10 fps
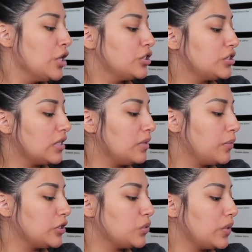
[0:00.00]
To
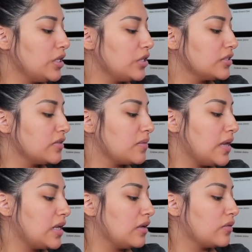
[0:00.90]
celebrate 20 years of the
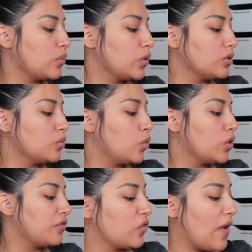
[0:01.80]
making of the world
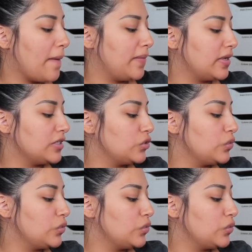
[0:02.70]
more fabulous,